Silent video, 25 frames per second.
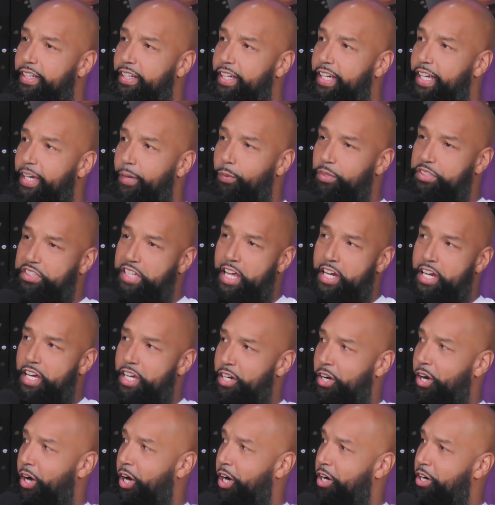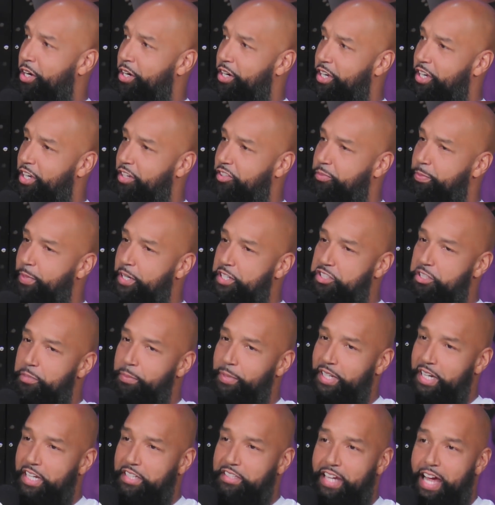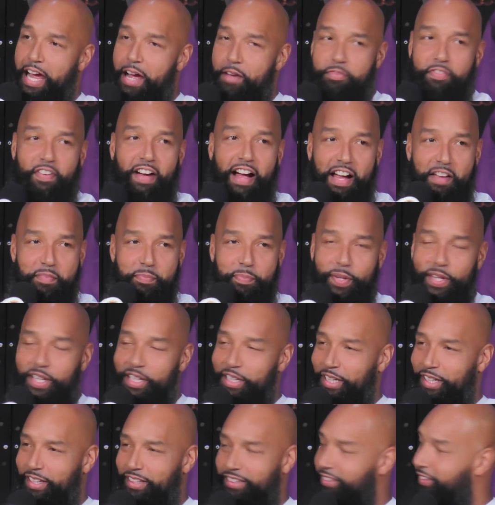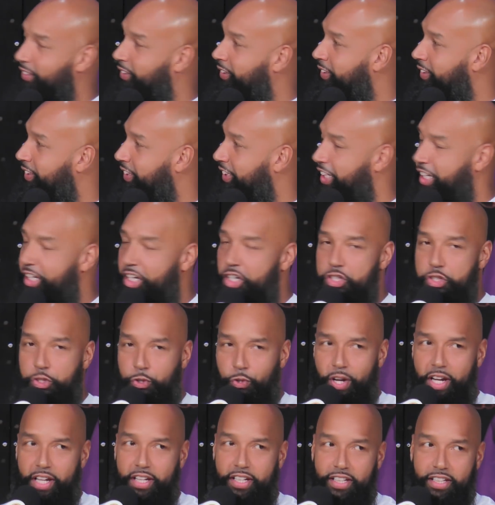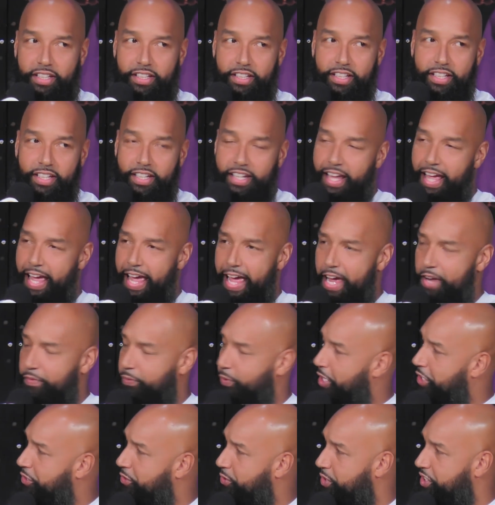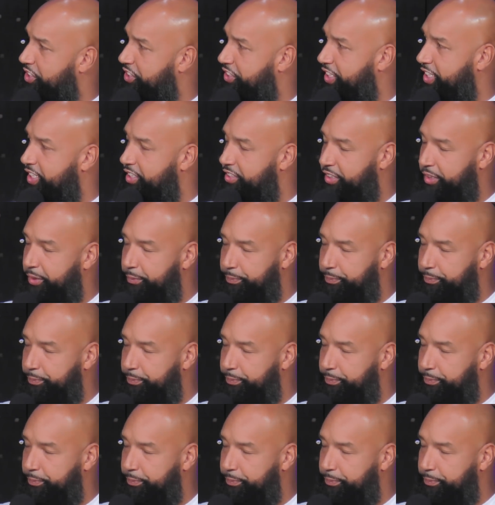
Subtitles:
it was kind of unheard of, especially being a top five pick, getting traded halfway through a season.